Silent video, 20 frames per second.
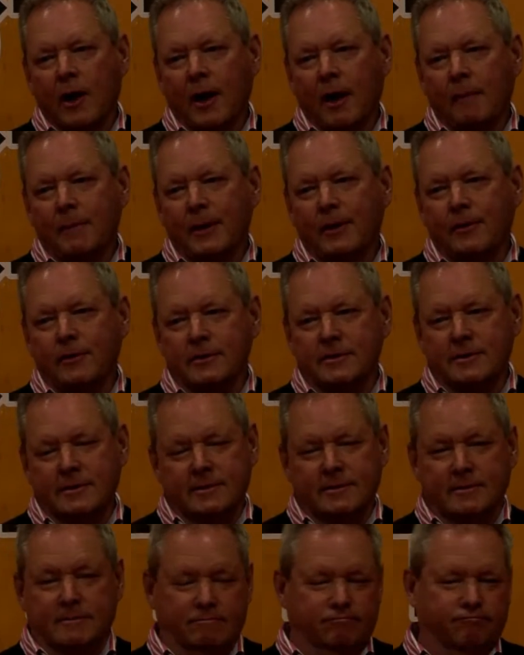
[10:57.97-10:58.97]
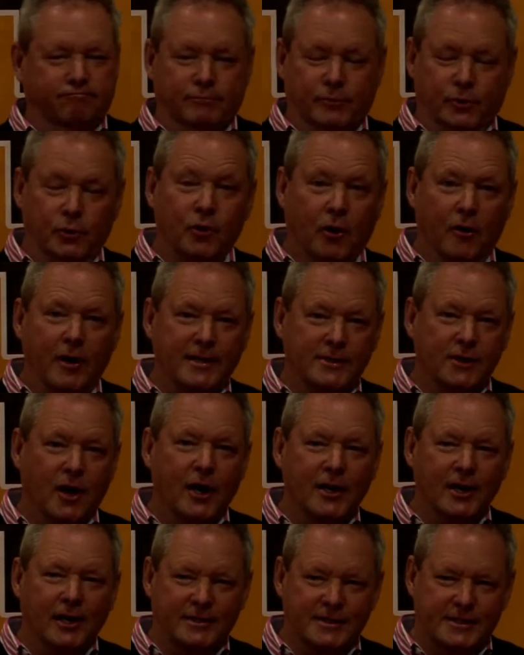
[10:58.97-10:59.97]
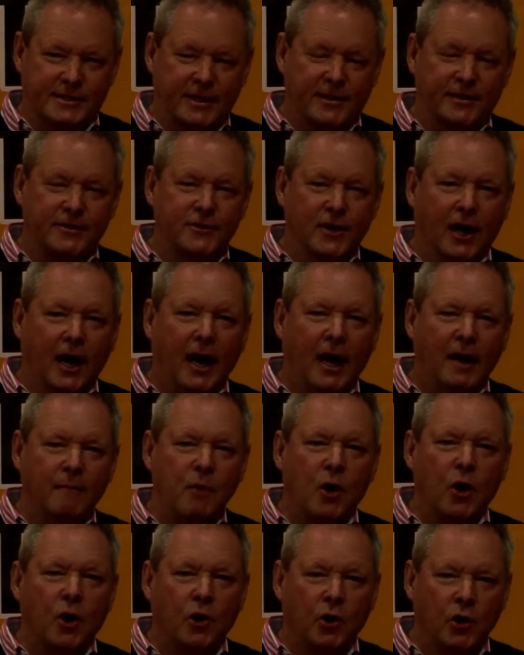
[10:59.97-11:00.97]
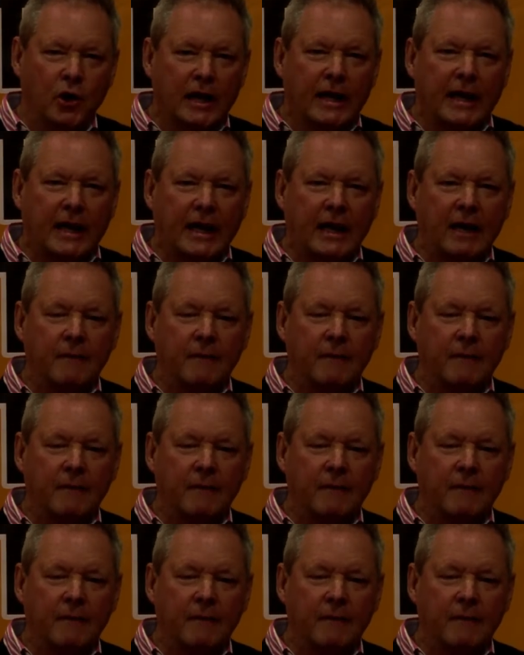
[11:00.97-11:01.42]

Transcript: because, you know, as I said earlier,